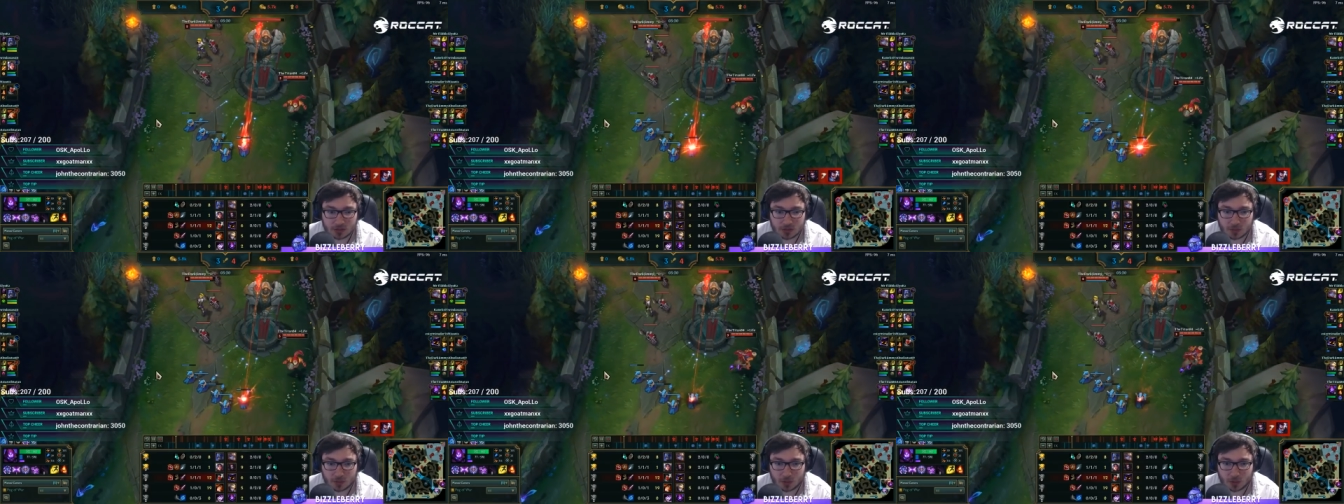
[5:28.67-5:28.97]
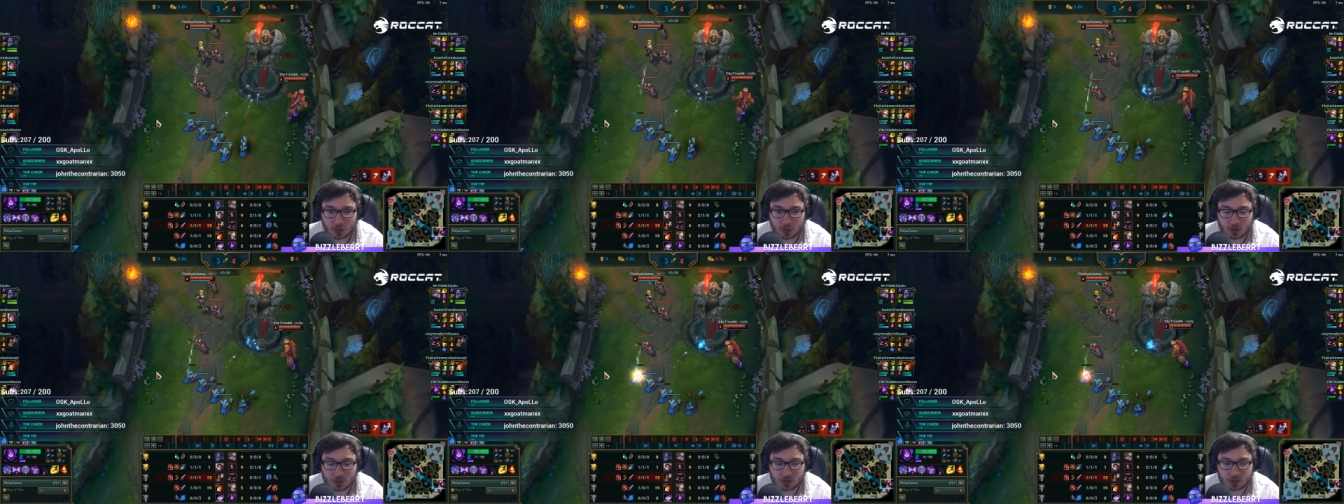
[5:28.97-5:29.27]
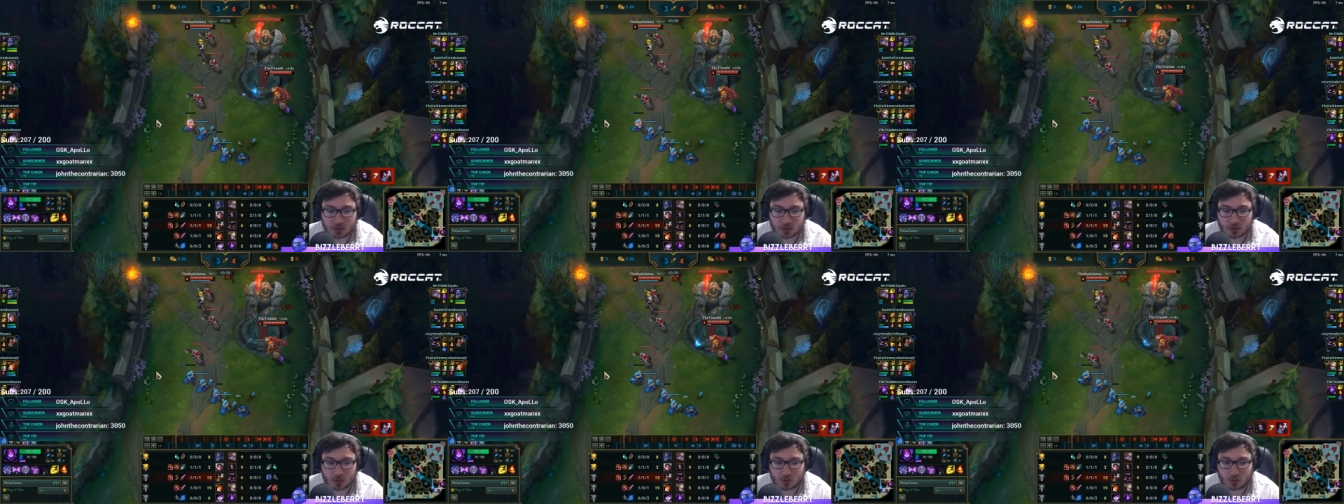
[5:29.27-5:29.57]
To be
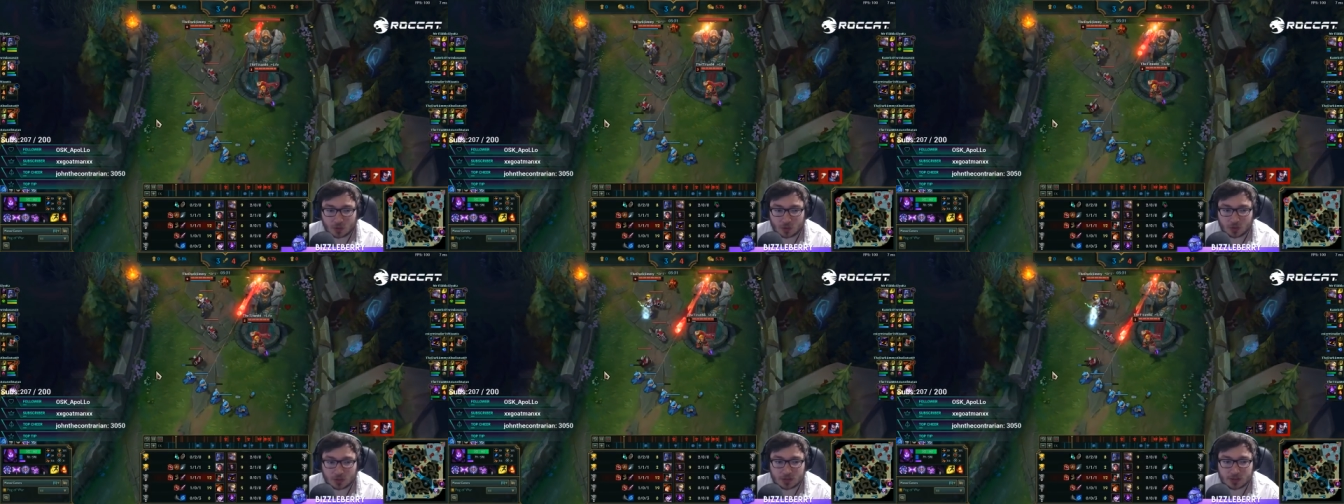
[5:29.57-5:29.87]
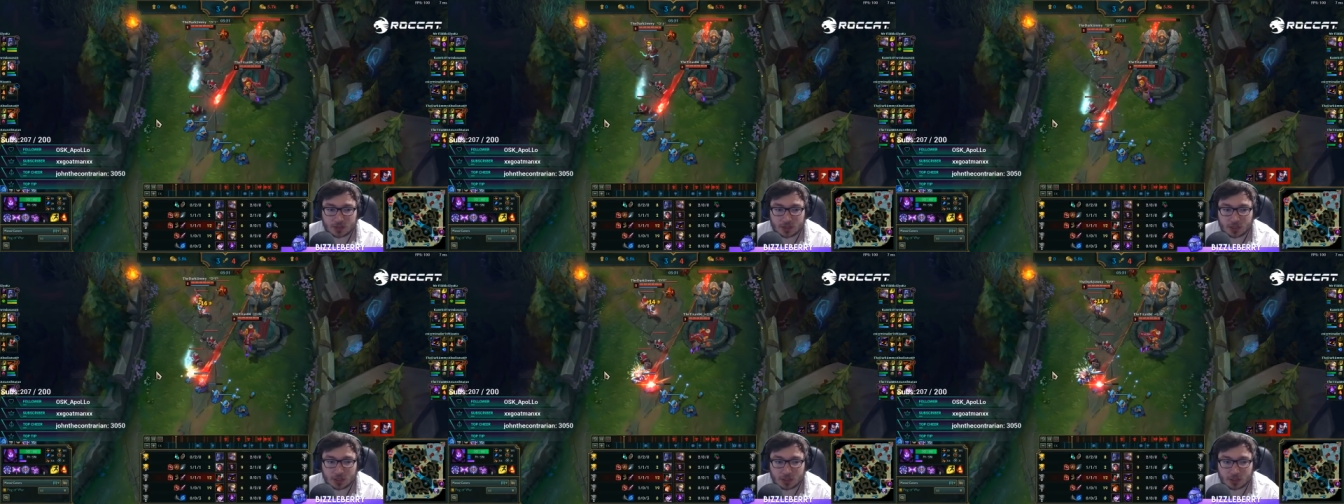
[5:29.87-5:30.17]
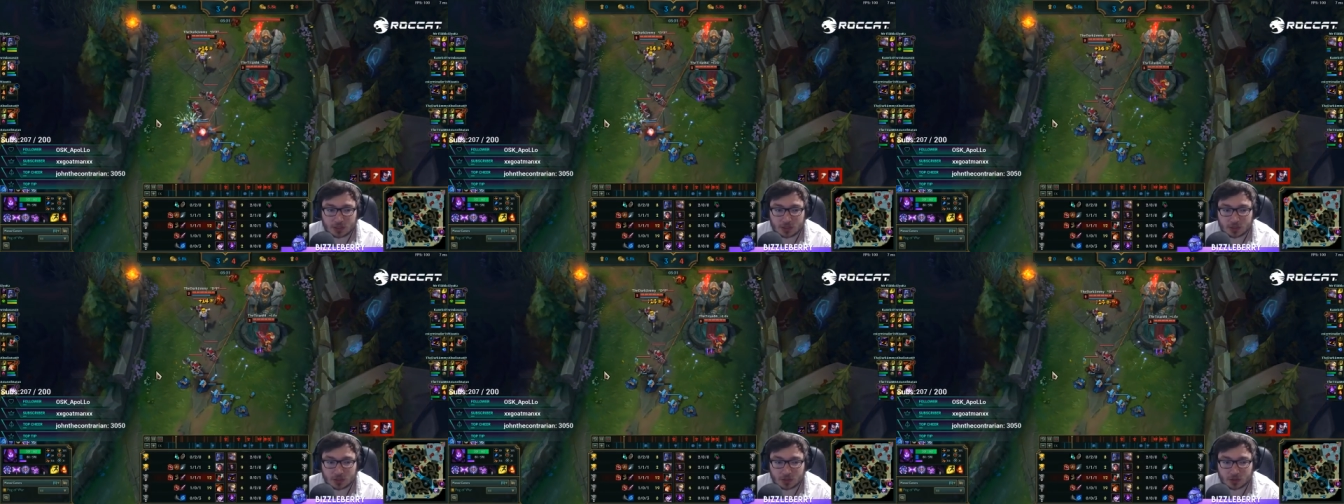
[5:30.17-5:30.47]
all honesty,
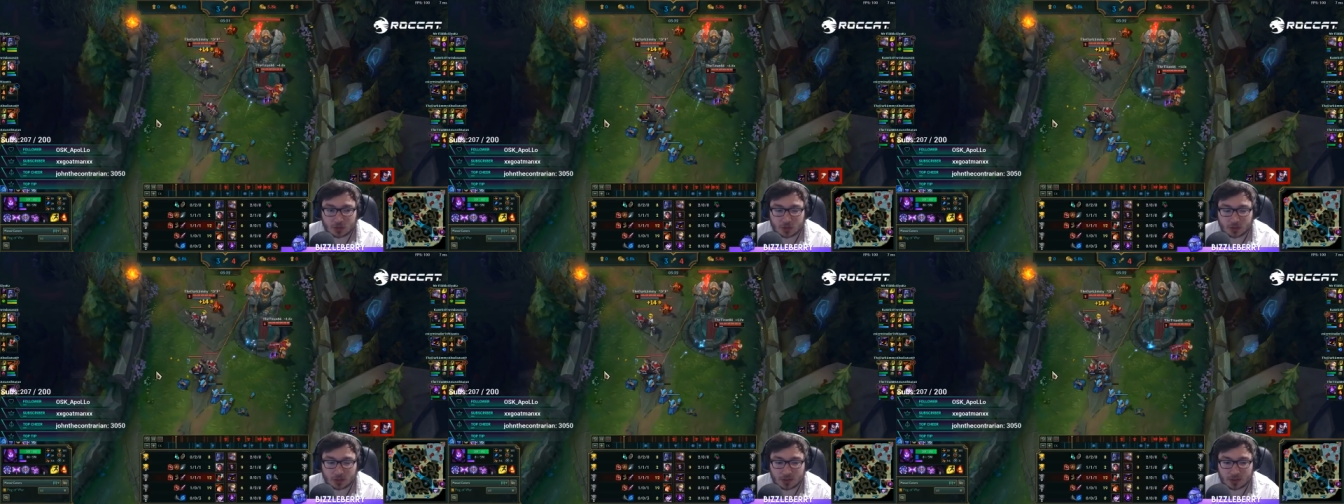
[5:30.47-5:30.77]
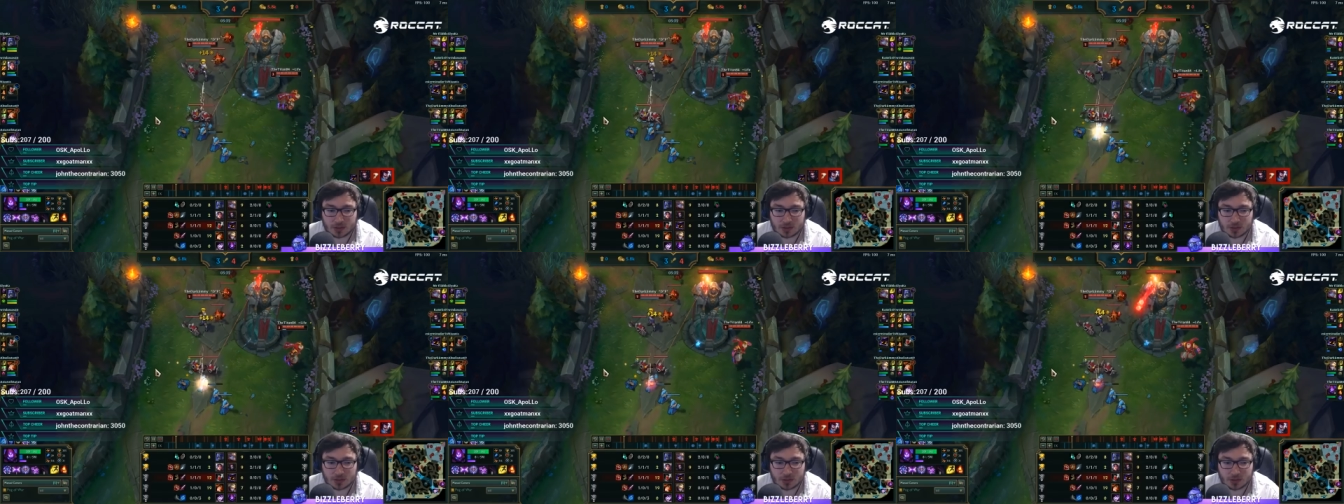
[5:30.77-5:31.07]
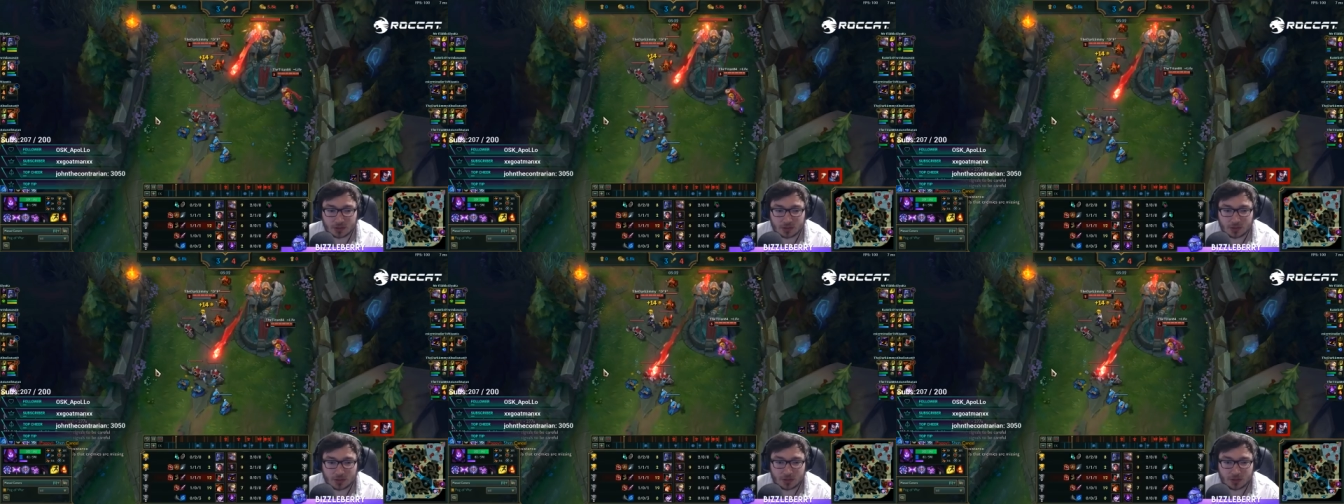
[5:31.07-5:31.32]
you need to go cookies.